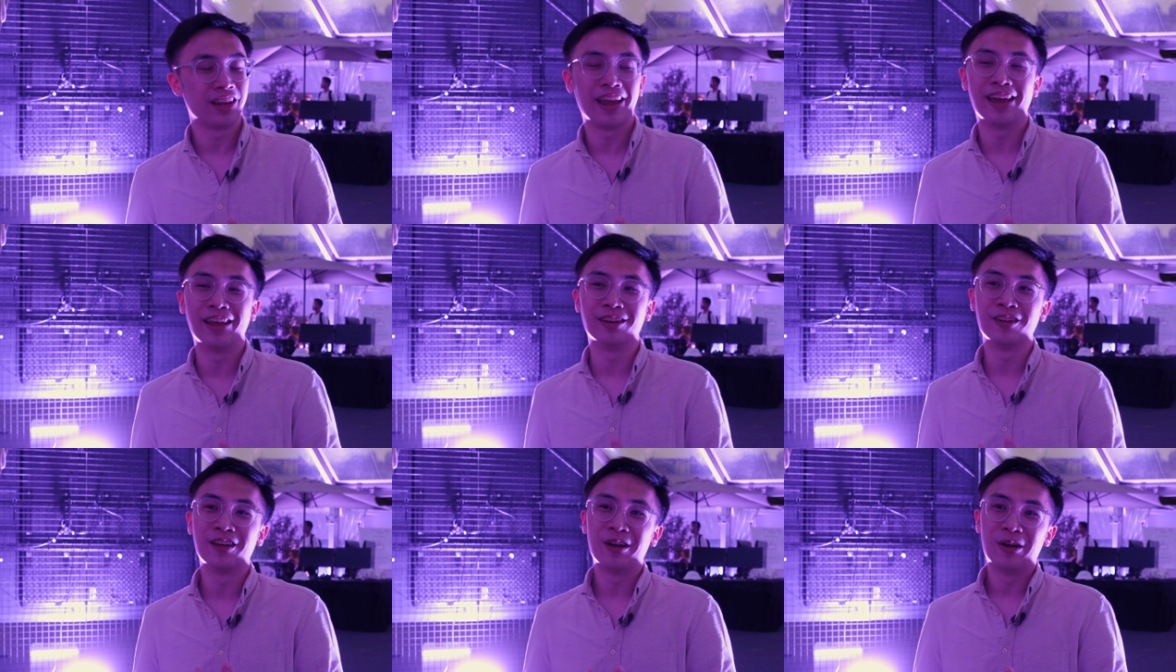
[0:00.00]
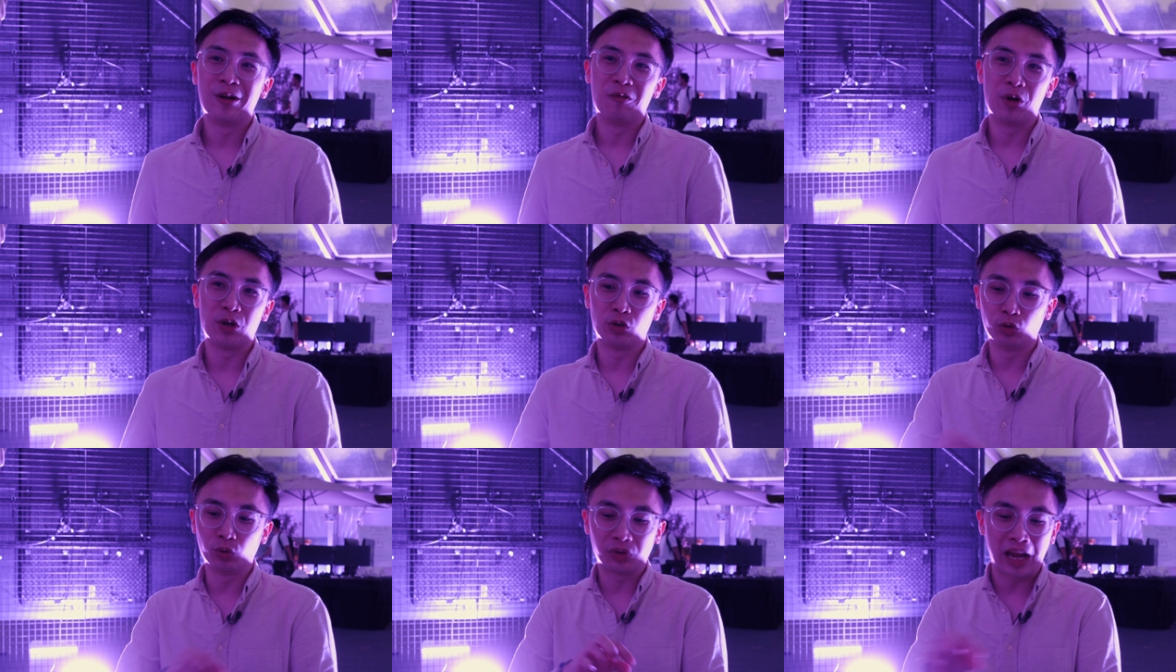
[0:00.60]
And
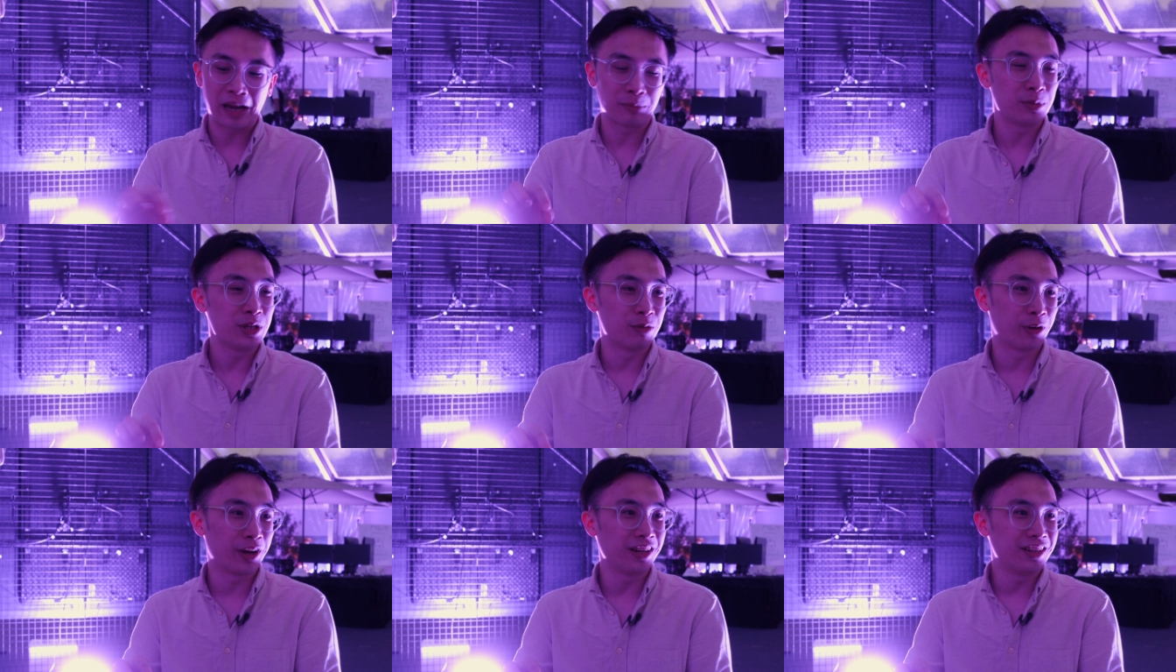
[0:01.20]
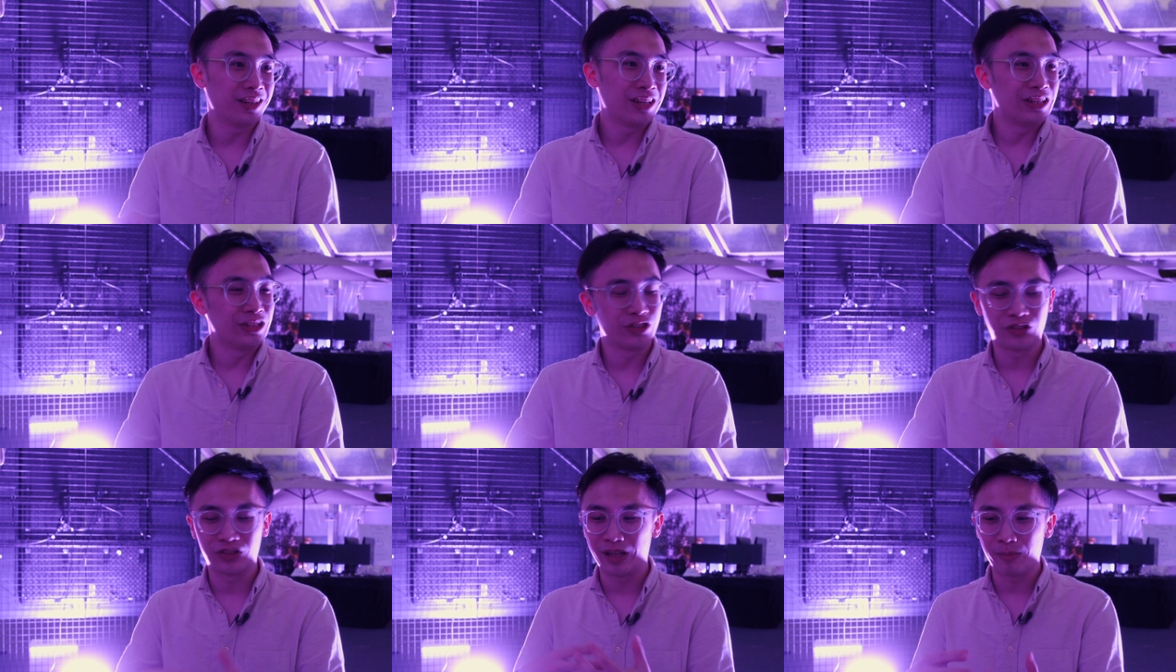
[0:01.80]
when you do tag me, right,
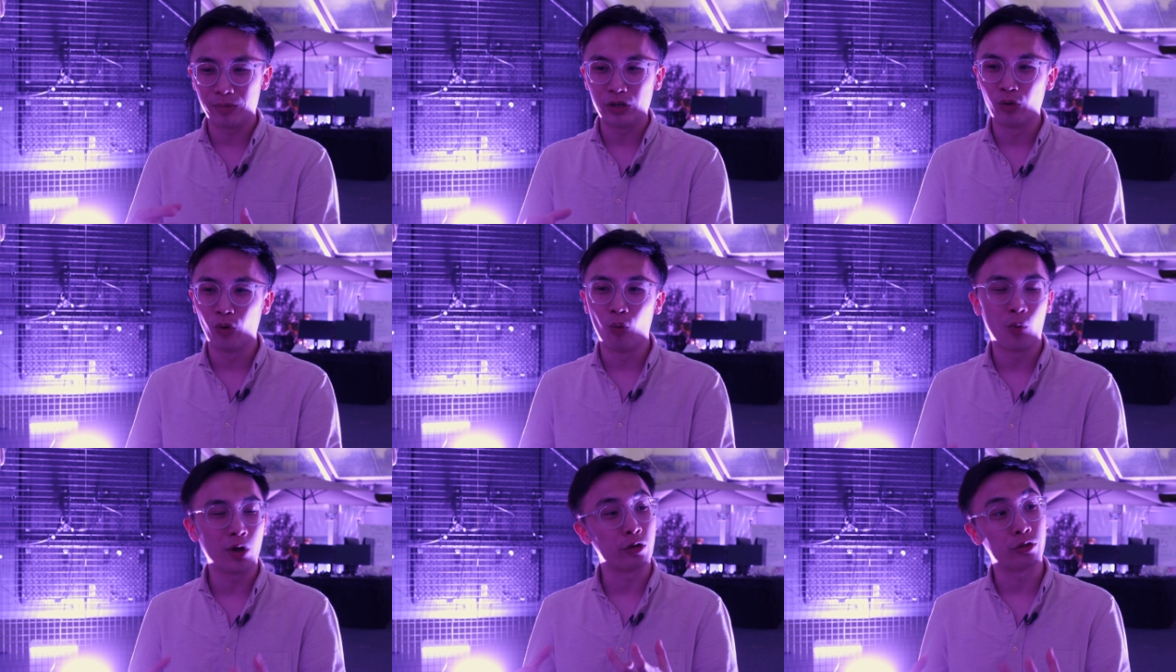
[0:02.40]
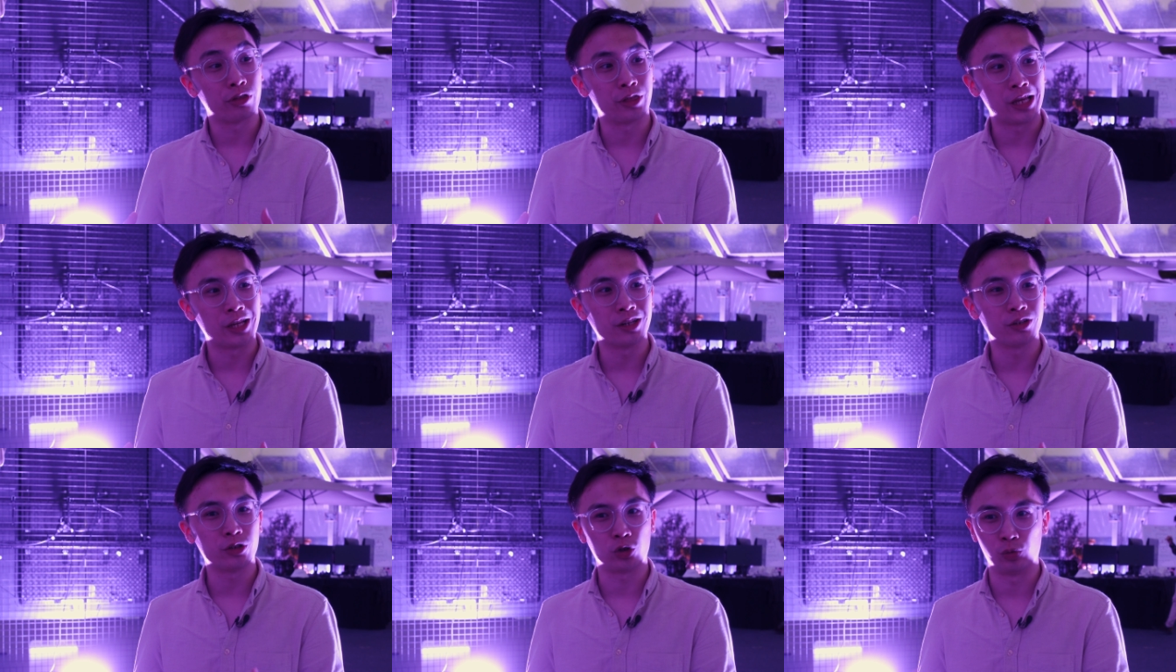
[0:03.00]
just let me know what you
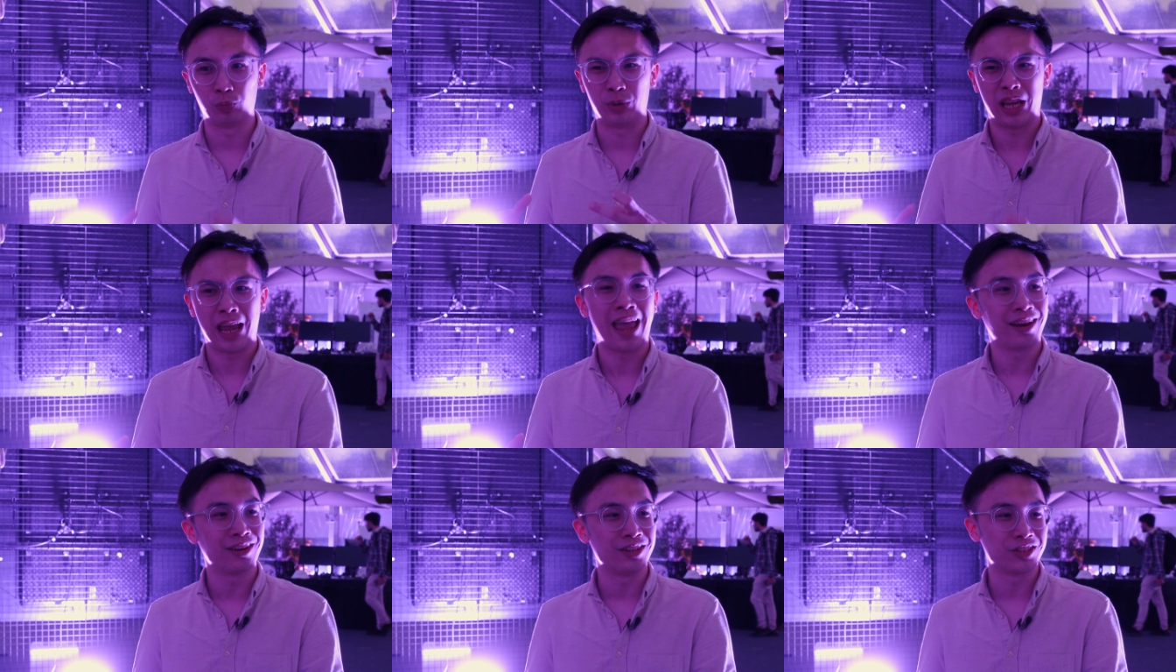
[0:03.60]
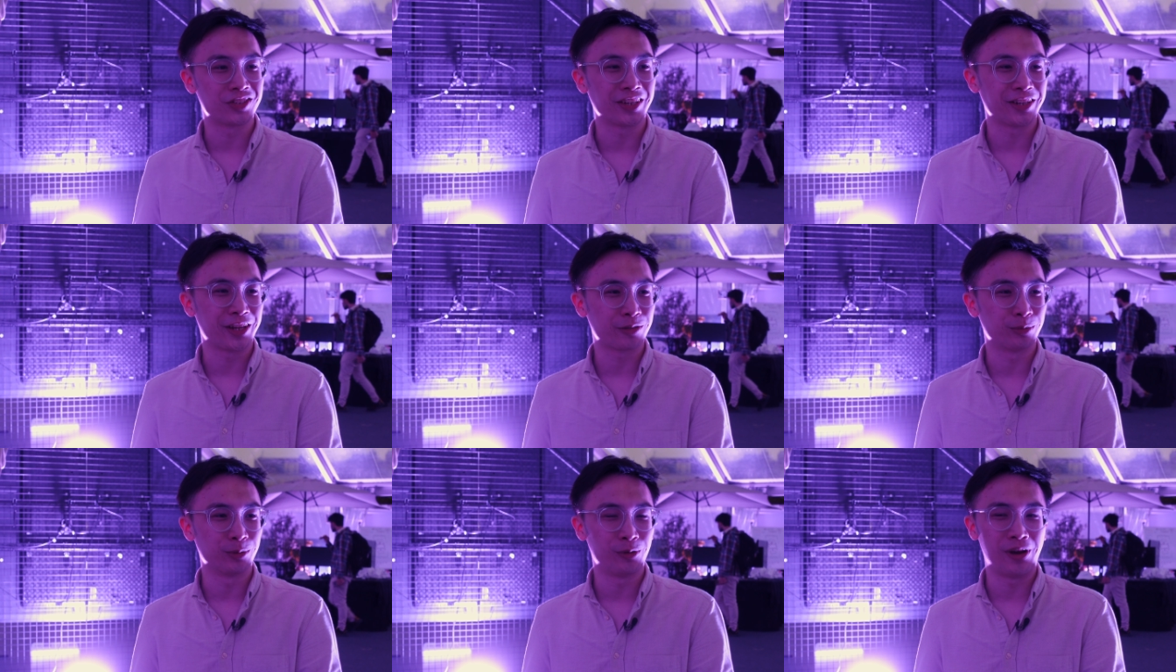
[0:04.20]
think should be added inside the
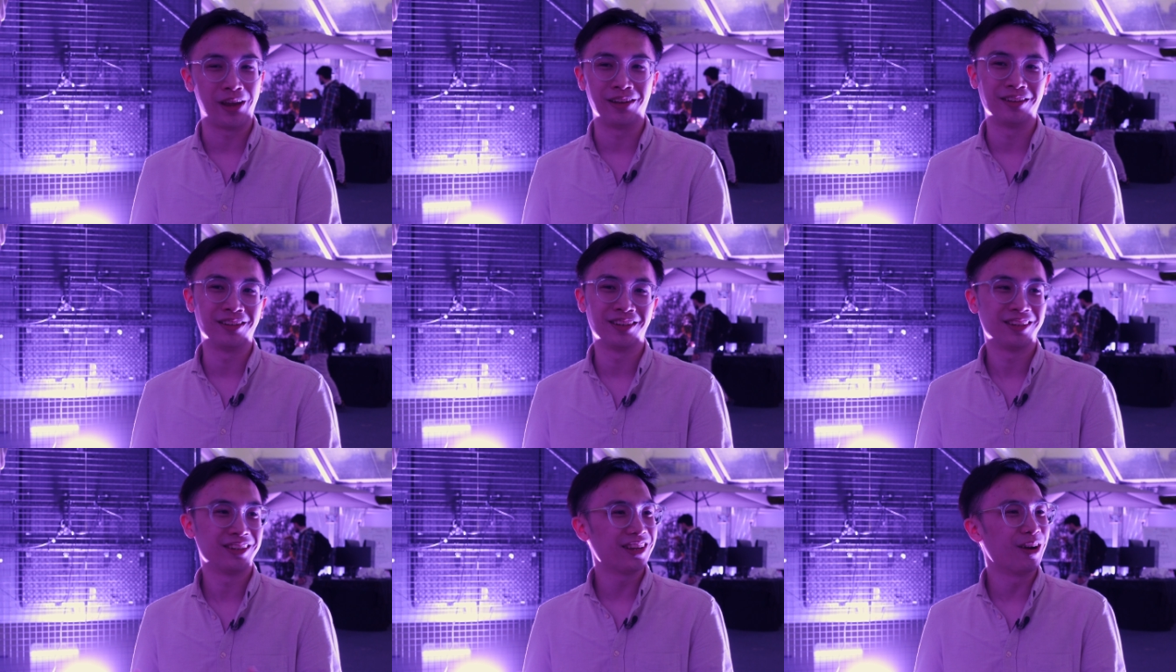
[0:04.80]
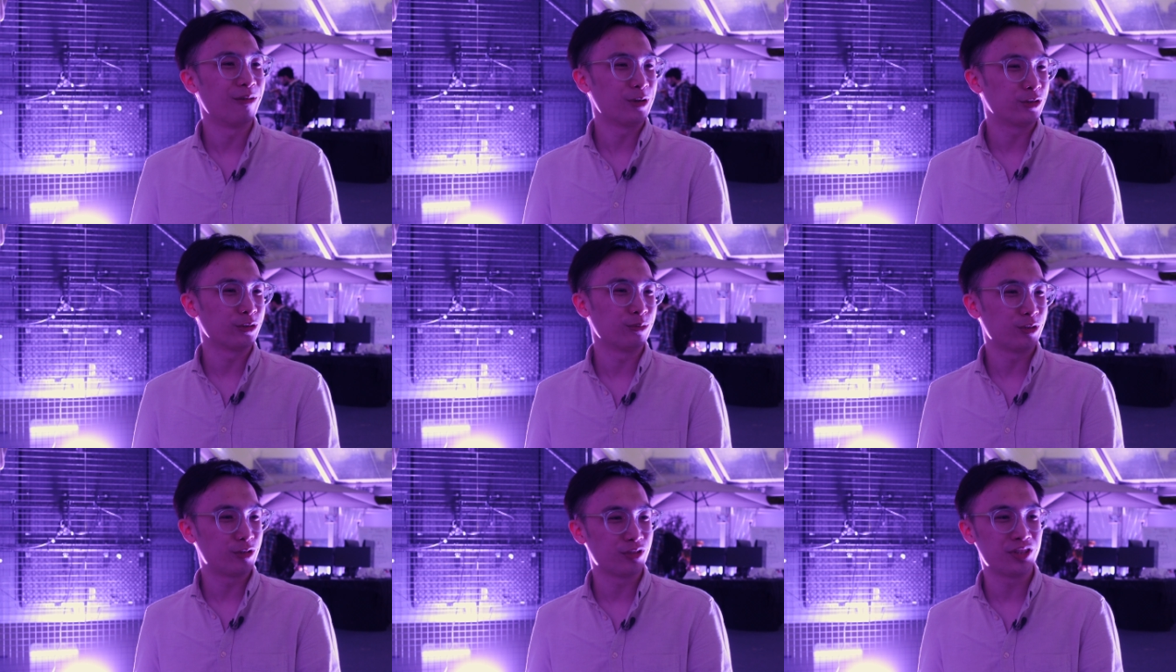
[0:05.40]
Explorer, and yeah, we
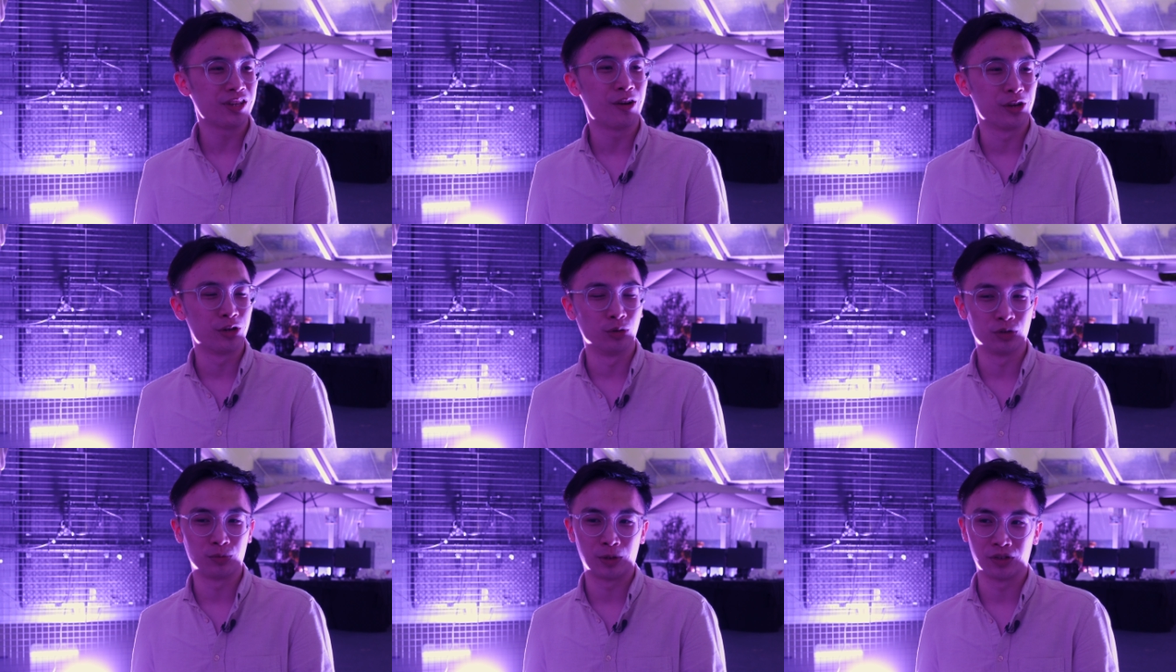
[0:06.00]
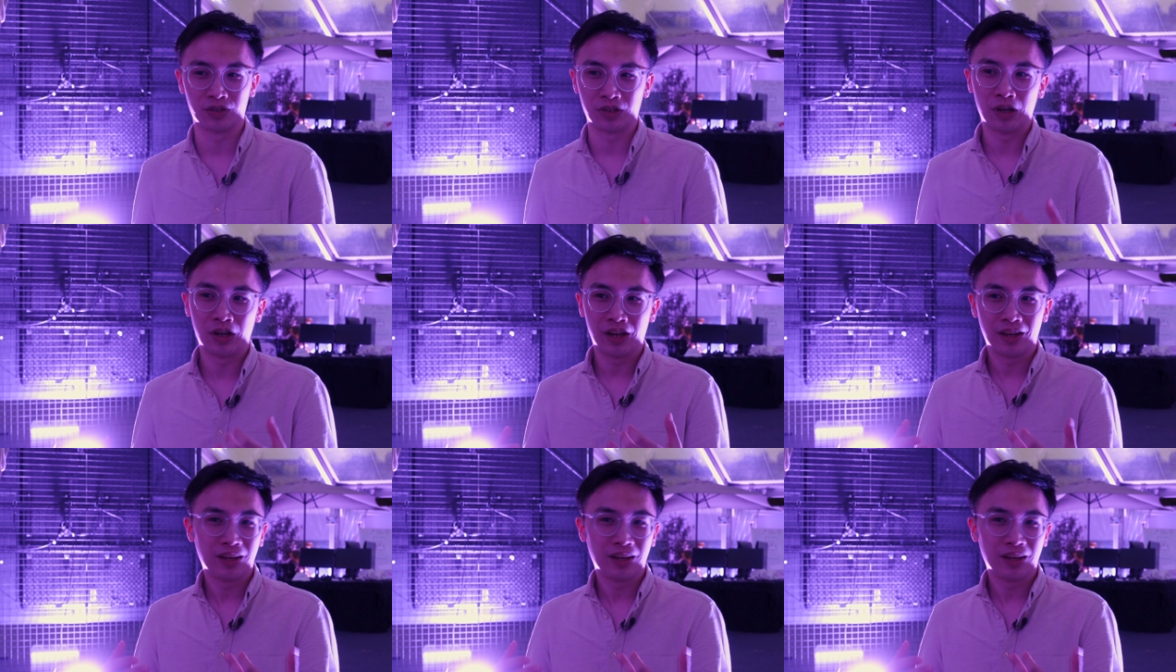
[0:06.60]
should we should see how it goes because.